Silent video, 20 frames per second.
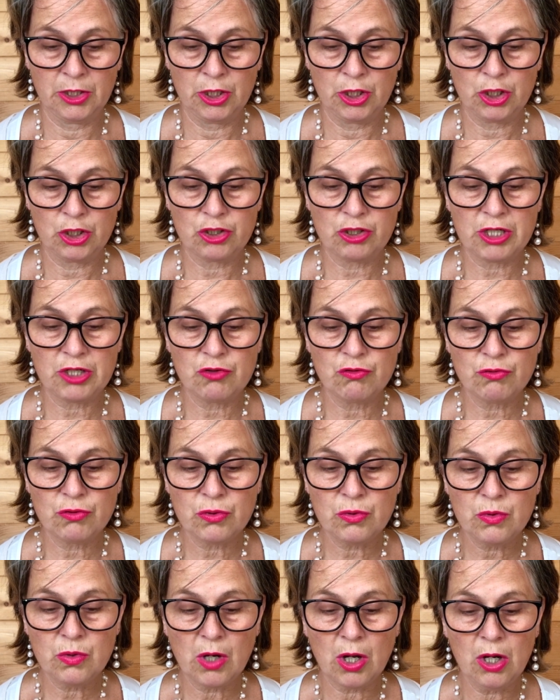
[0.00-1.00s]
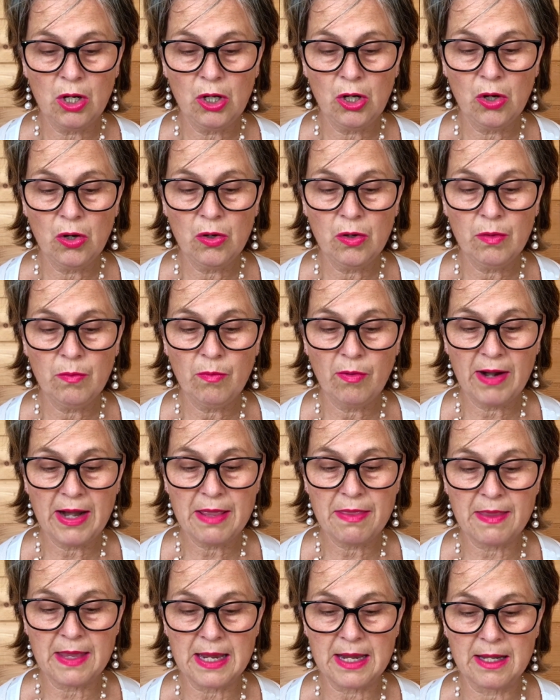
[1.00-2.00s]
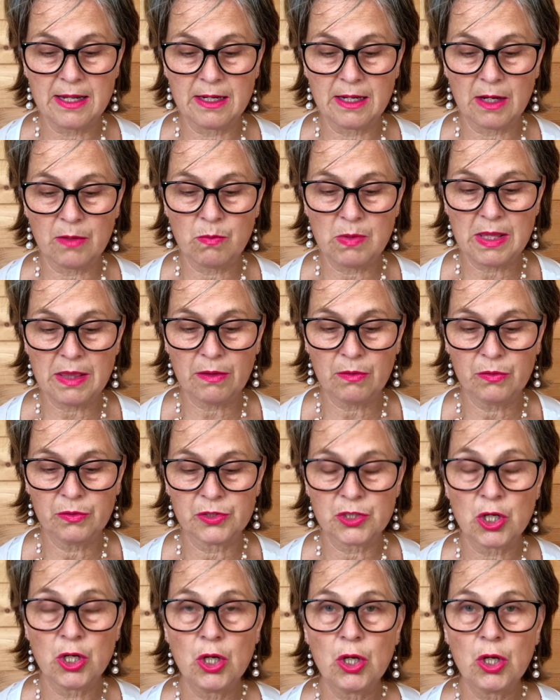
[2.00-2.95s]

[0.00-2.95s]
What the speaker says: She drew a long breath in, and we thought,